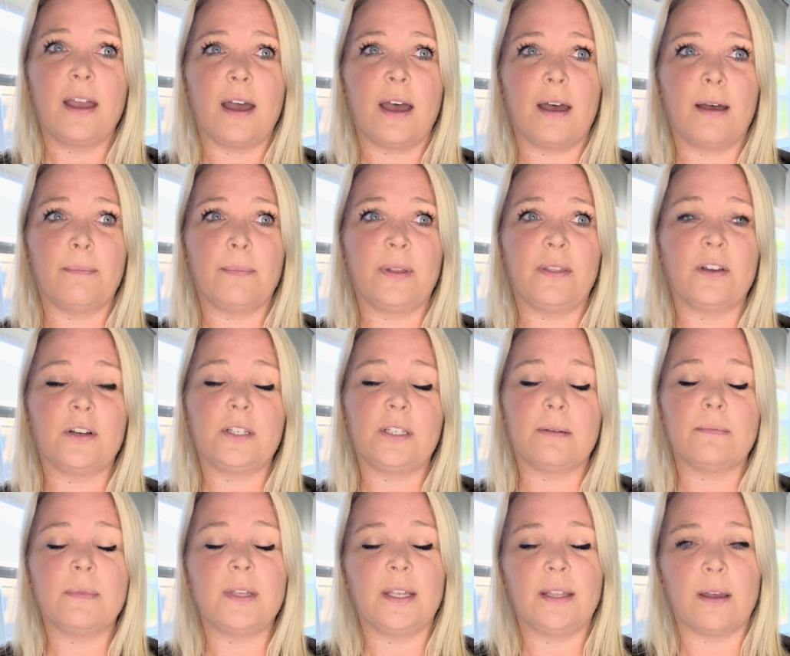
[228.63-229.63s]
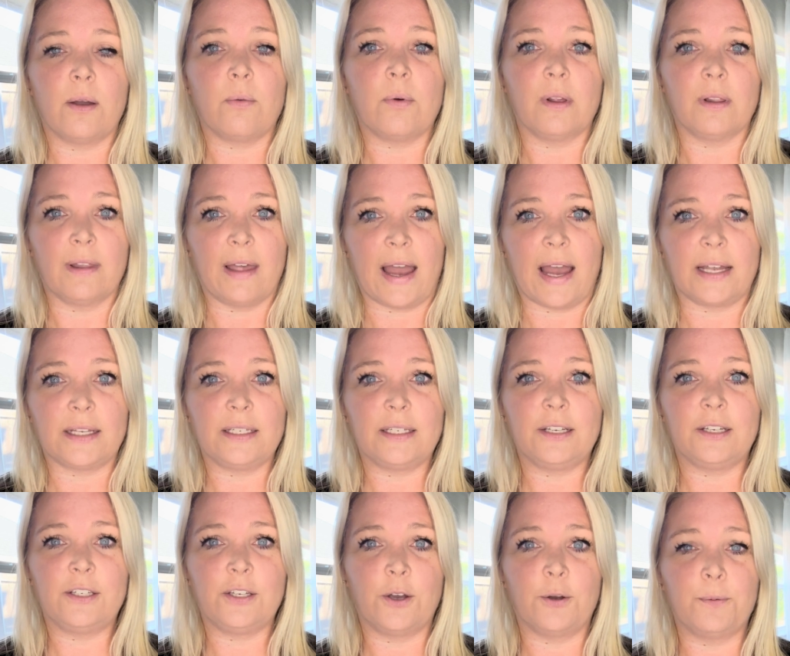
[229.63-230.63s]
but they're something that will
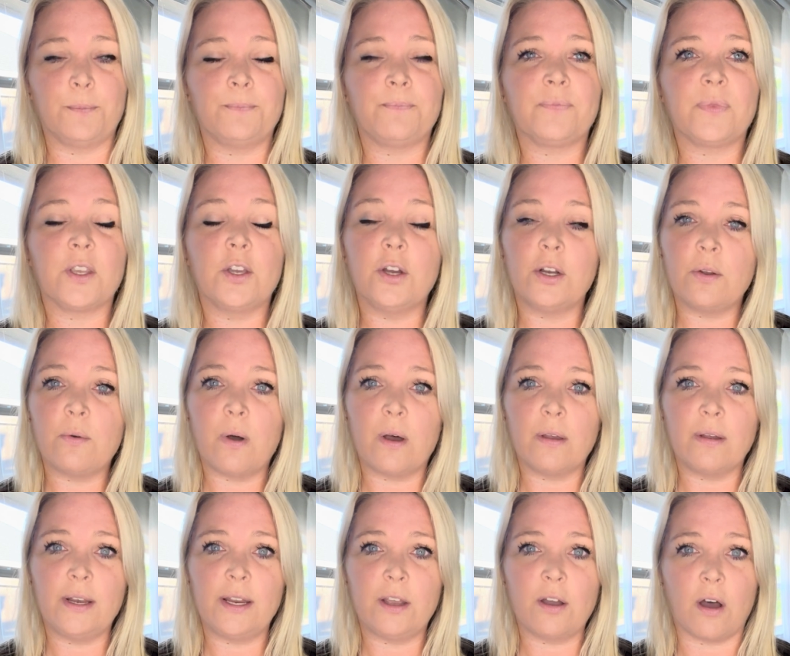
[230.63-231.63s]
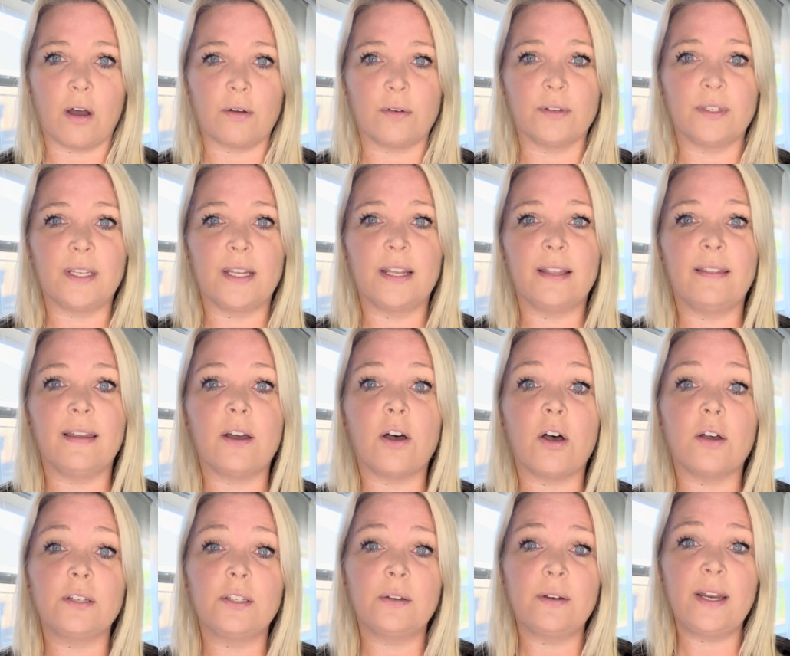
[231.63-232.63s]
last. So good quality goggles. They'll
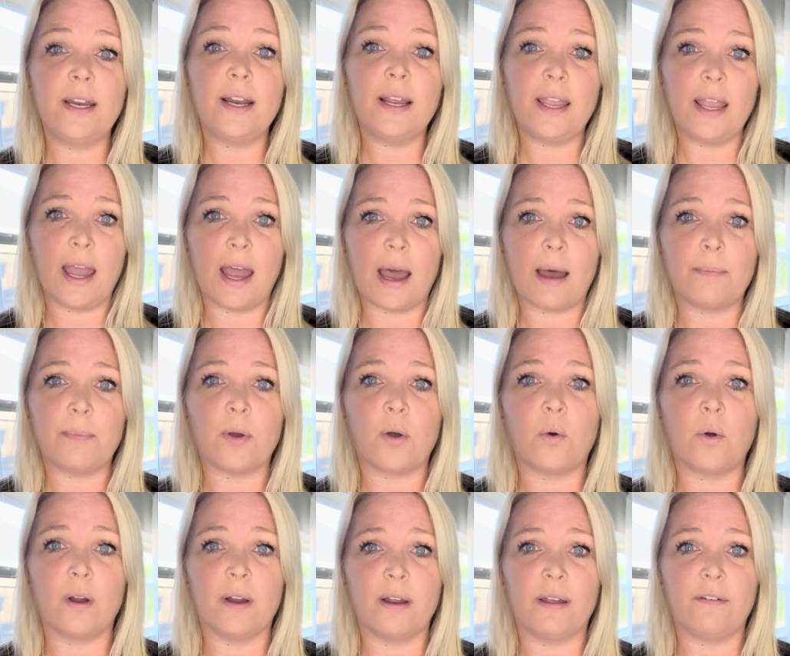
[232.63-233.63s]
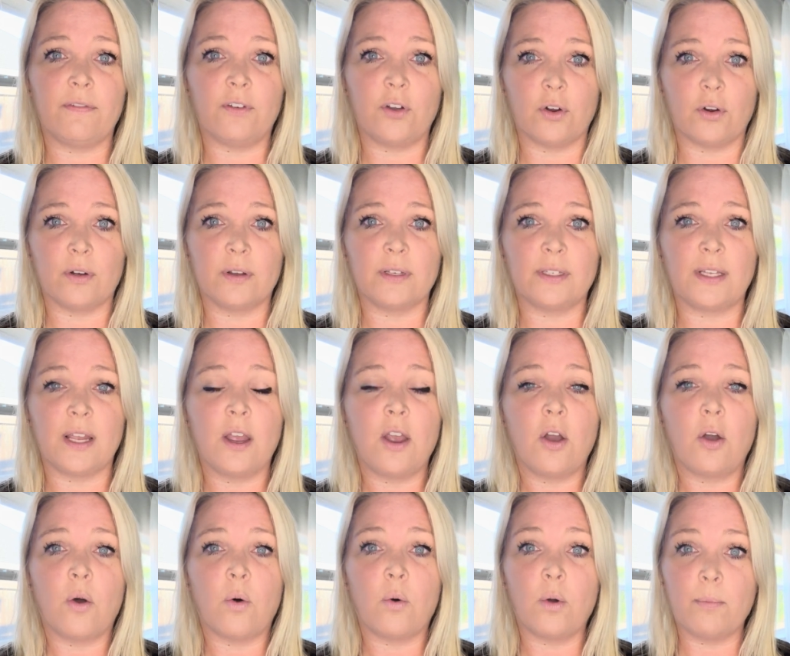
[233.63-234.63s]
also need a cap, or if girls
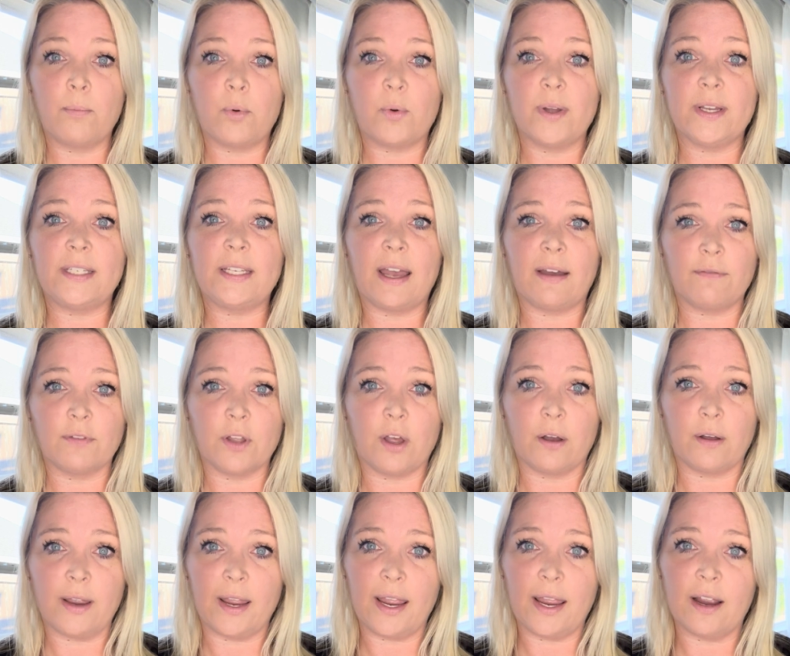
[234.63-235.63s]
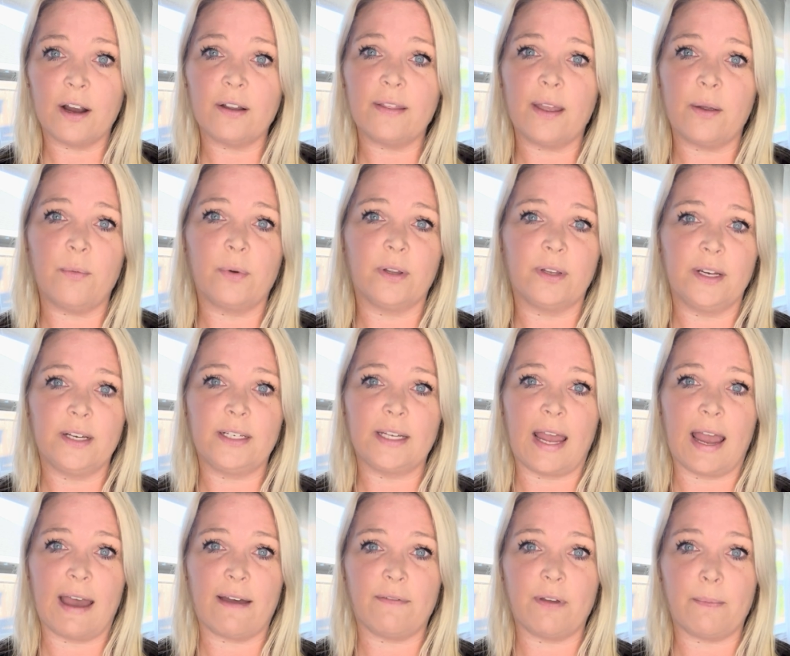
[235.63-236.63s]
or boys have long hair, they will need to
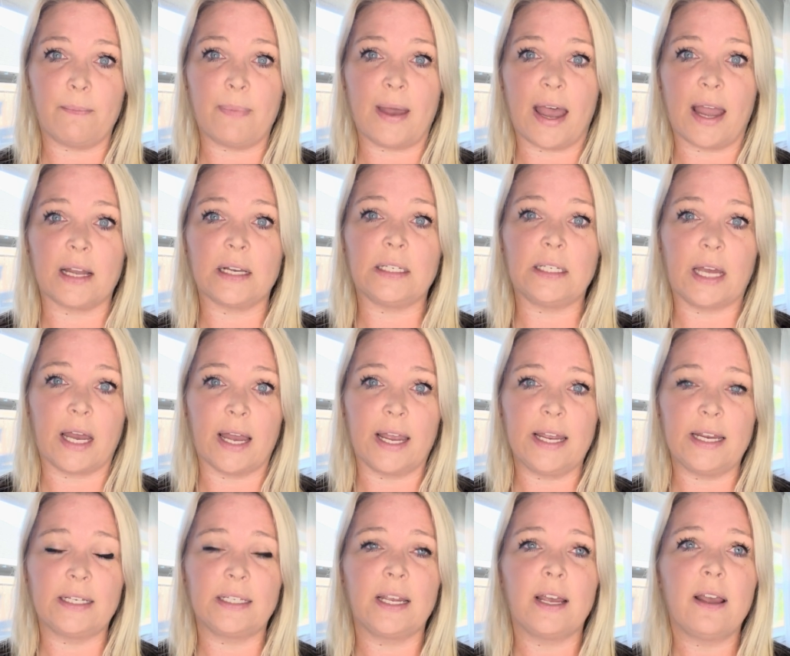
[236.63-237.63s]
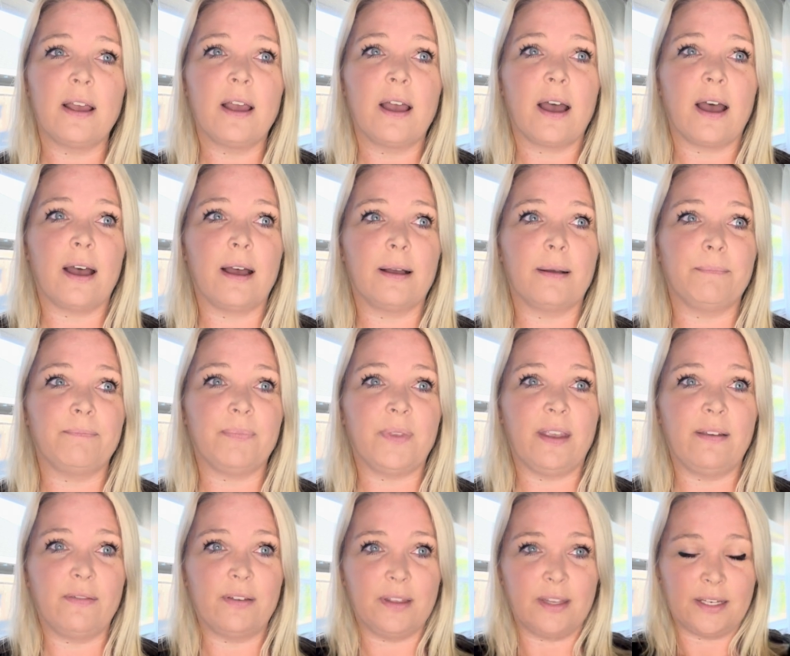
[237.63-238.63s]
have it back tight.
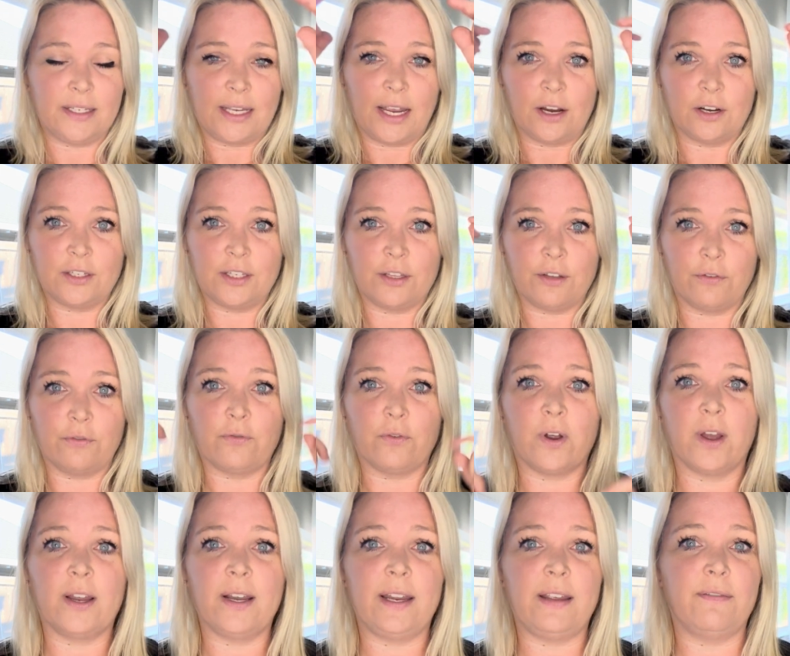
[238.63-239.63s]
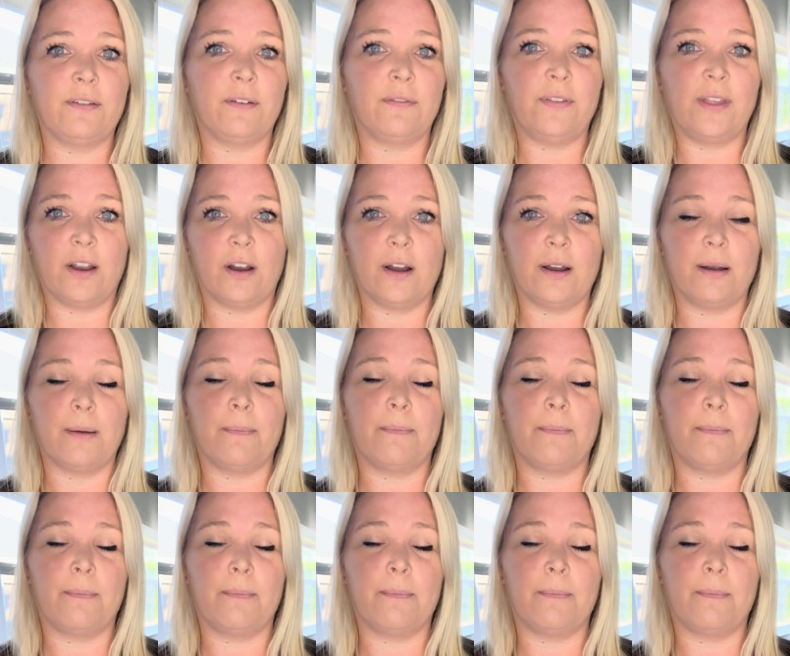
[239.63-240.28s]
Even these hairs in the front, even if they're in a